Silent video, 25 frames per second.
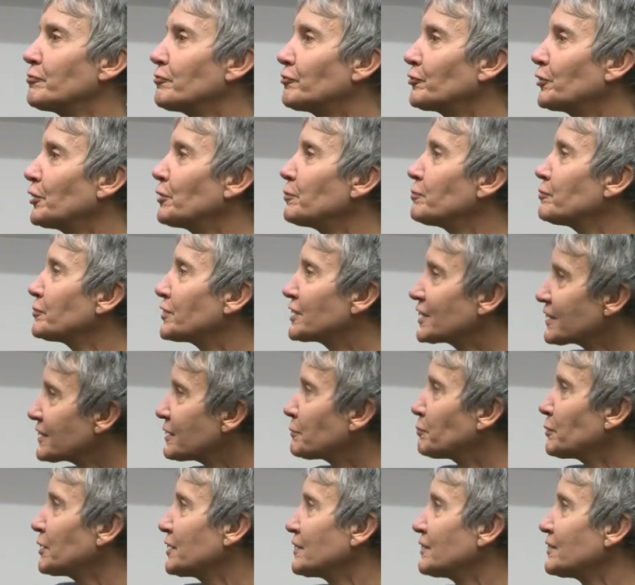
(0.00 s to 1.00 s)
from
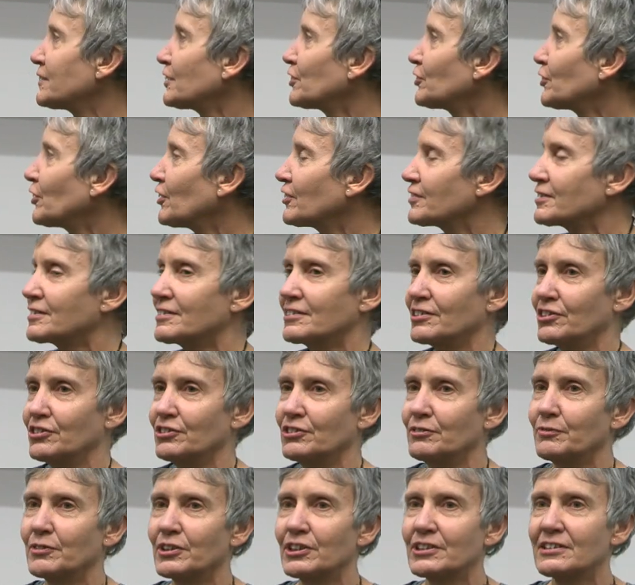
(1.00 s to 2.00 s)
disciplines across the
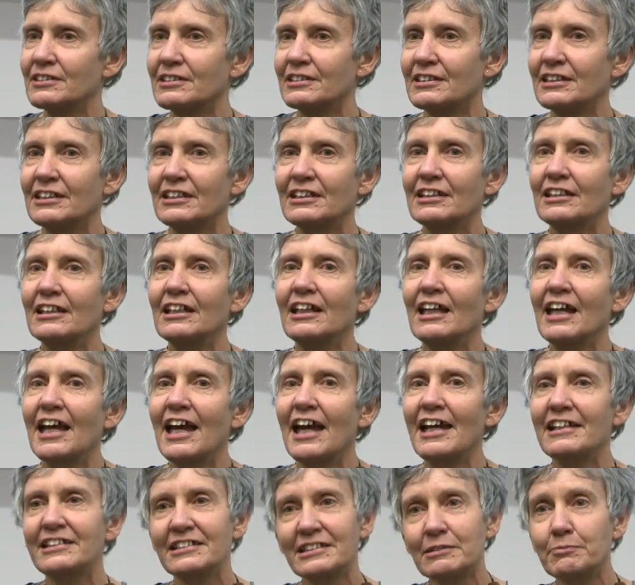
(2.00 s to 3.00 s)
university,
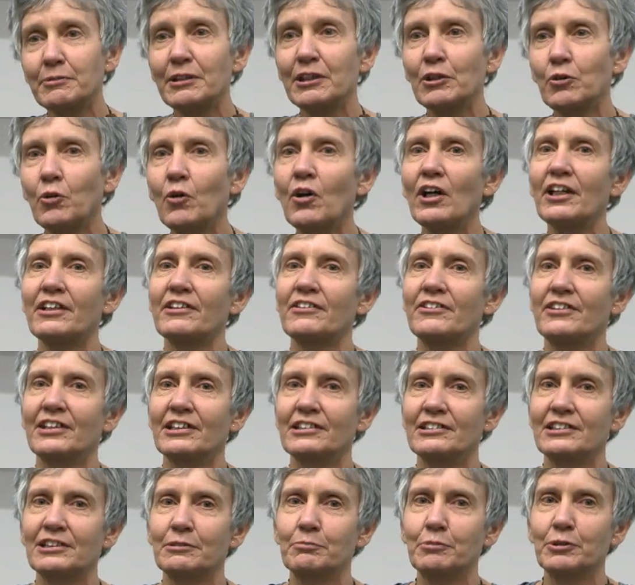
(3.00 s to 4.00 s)
and it's been quite a
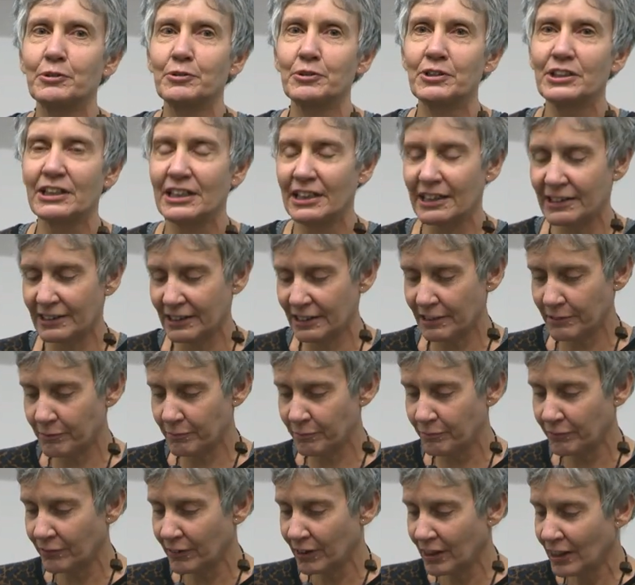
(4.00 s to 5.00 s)
thing to pull together.
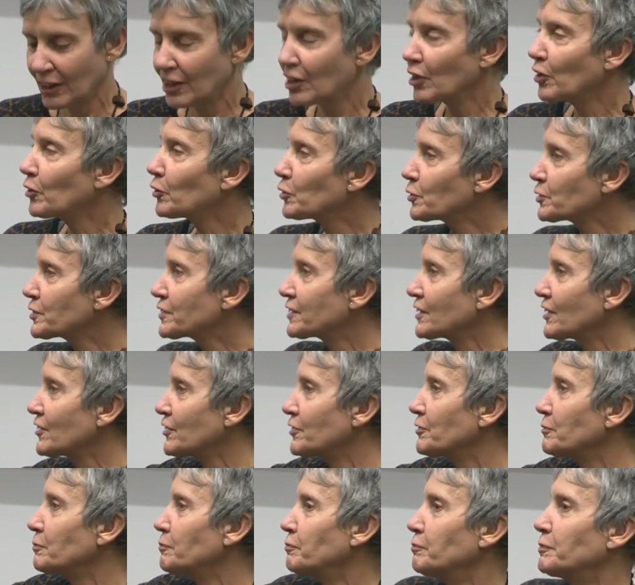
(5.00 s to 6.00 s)

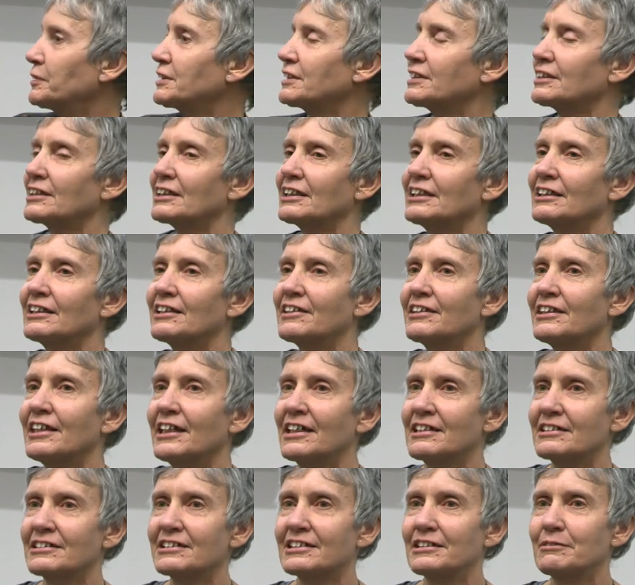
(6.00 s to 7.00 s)
Also, particular
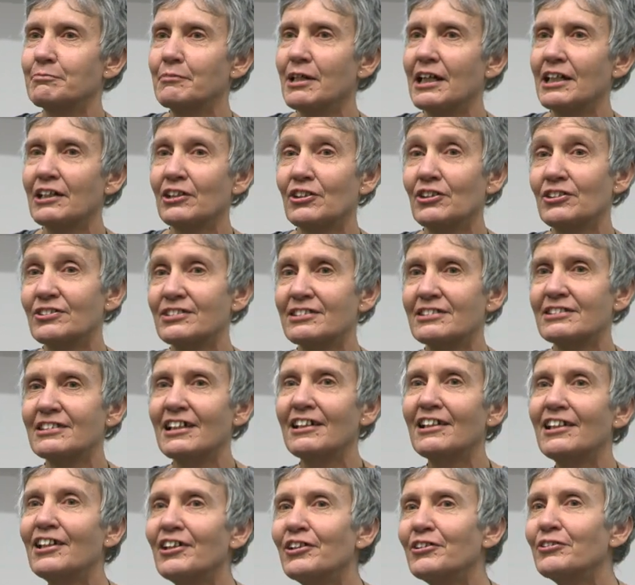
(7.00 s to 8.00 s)
thanks to Mark
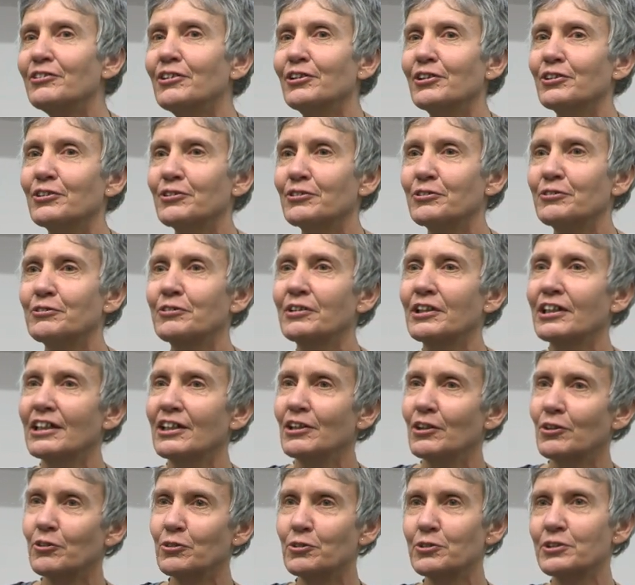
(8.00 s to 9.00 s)
Costello, who
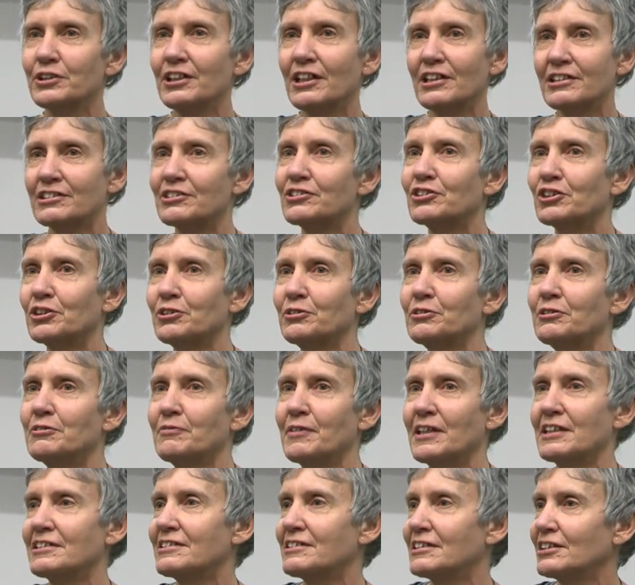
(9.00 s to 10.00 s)
organised two of
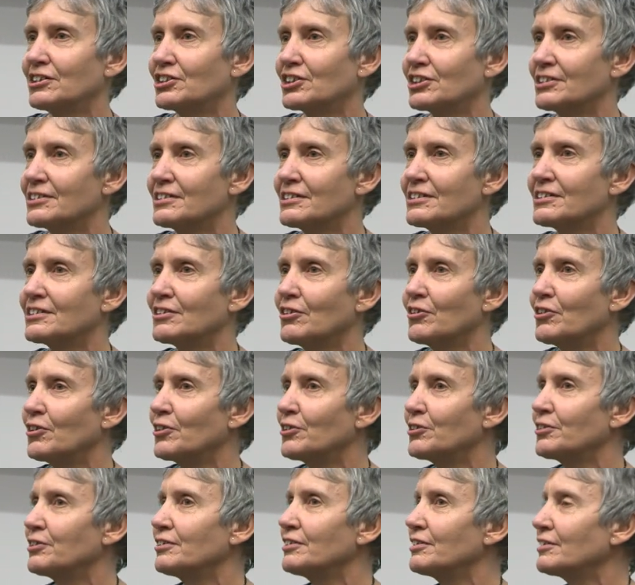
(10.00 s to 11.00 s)
our sessions
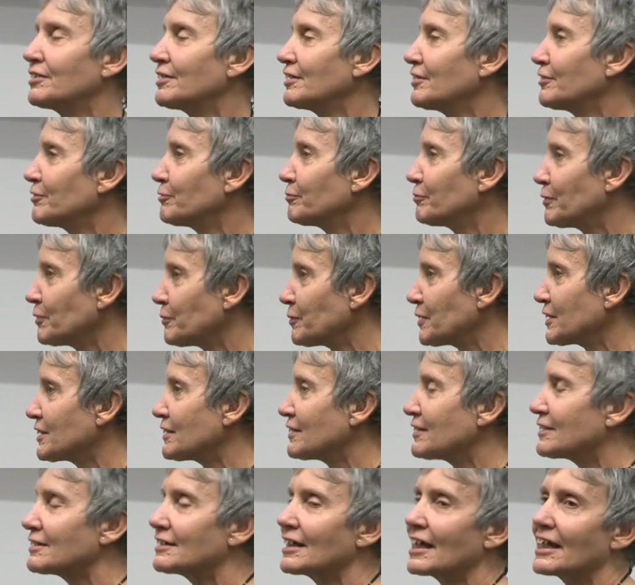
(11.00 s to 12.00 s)
on the
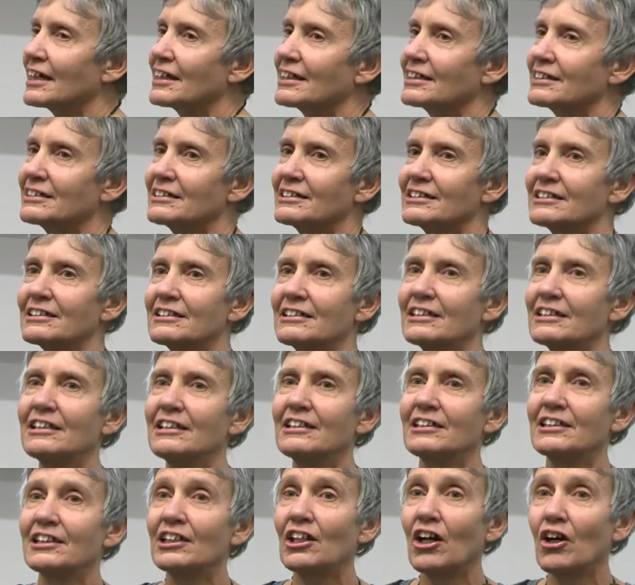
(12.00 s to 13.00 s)
rivers and
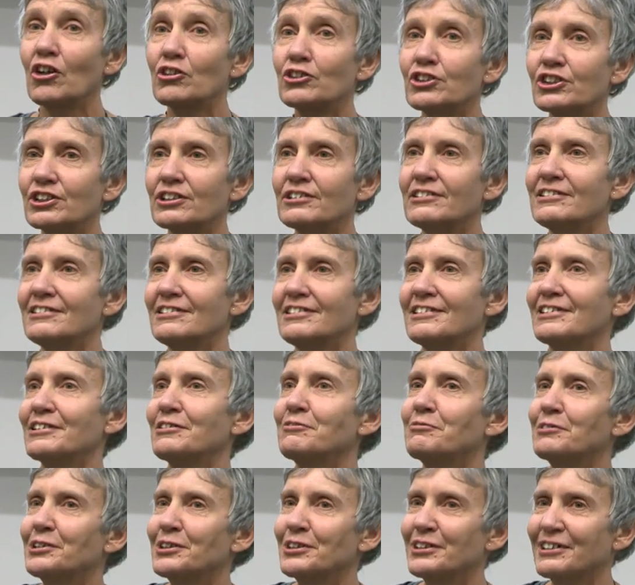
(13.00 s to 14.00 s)
the oceans
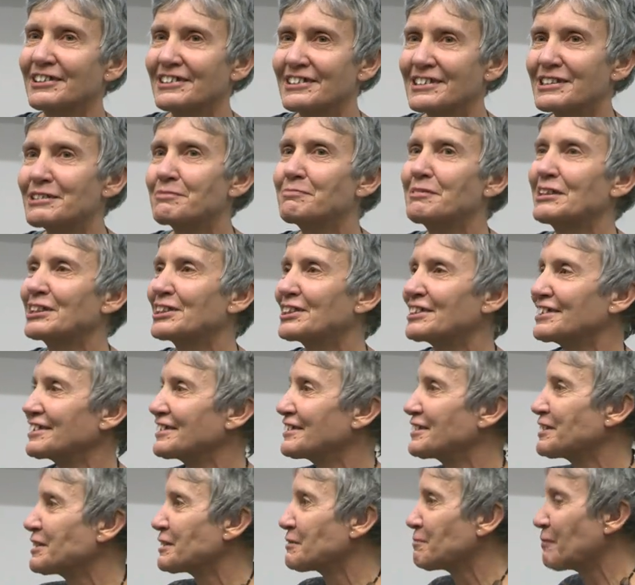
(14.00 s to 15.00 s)
that were especially
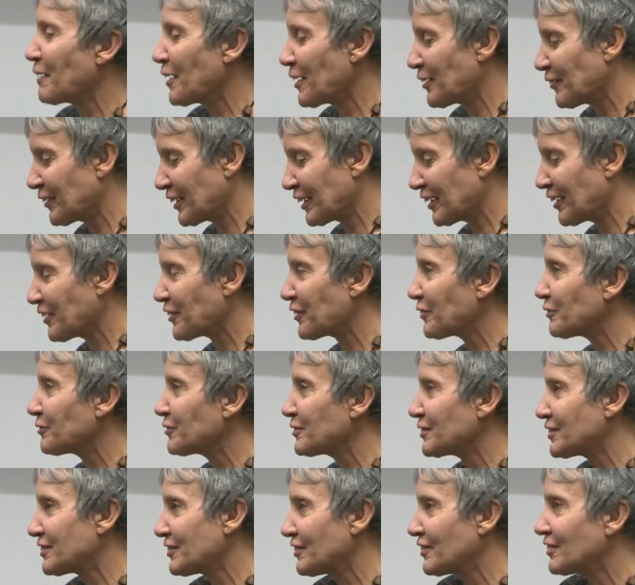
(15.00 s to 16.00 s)
inspiring, I
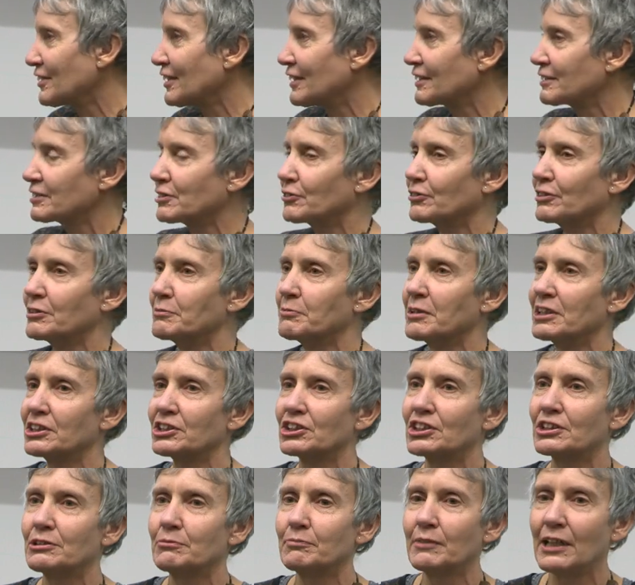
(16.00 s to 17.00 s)
thought, so thanks very much
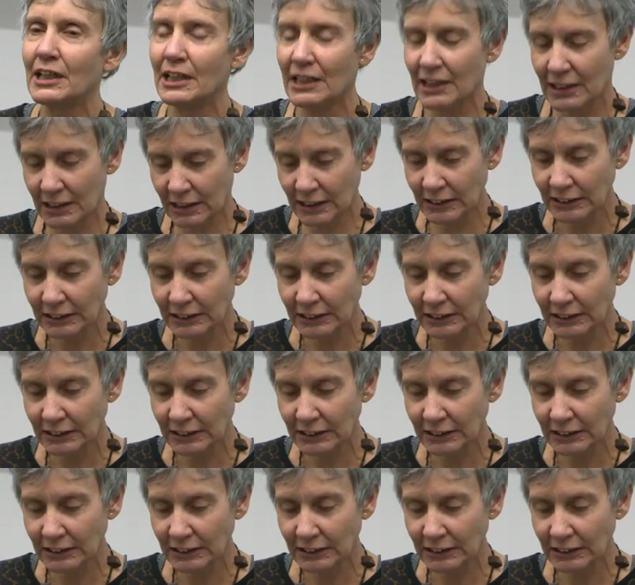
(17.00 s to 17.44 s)
to Mark.